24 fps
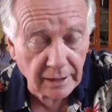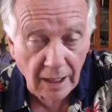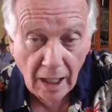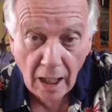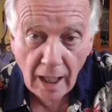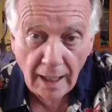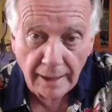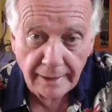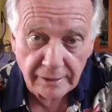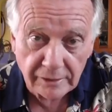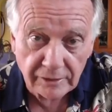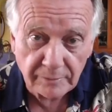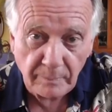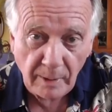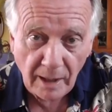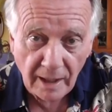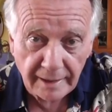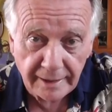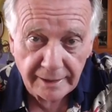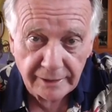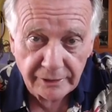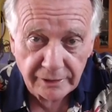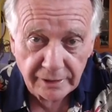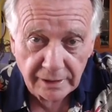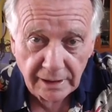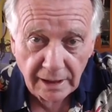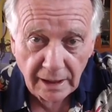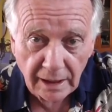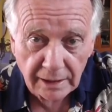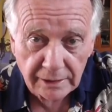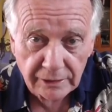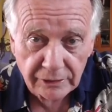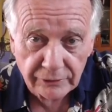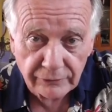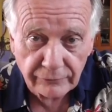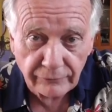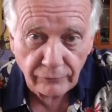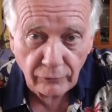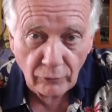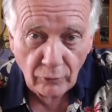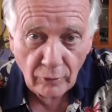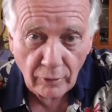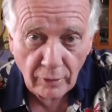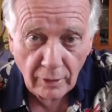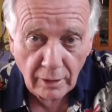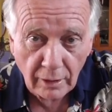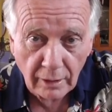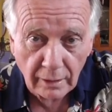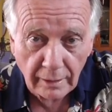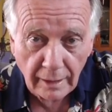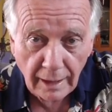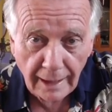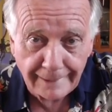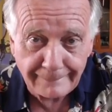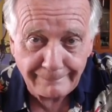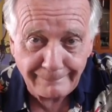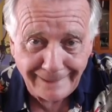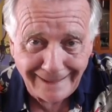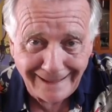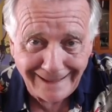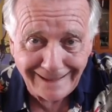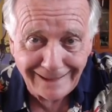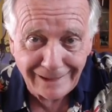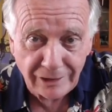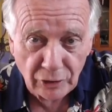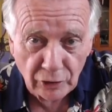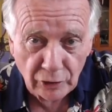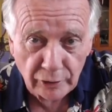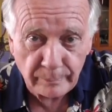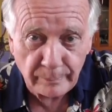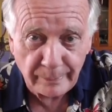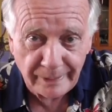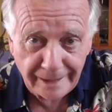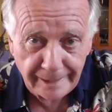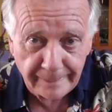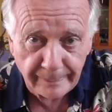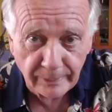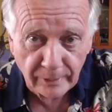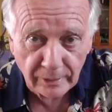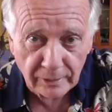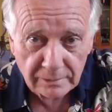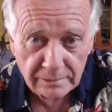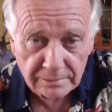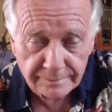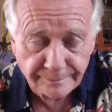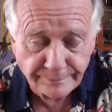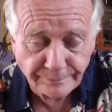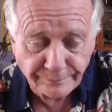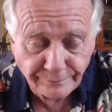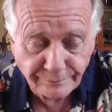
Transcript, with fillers: God is punishing us for not being good people.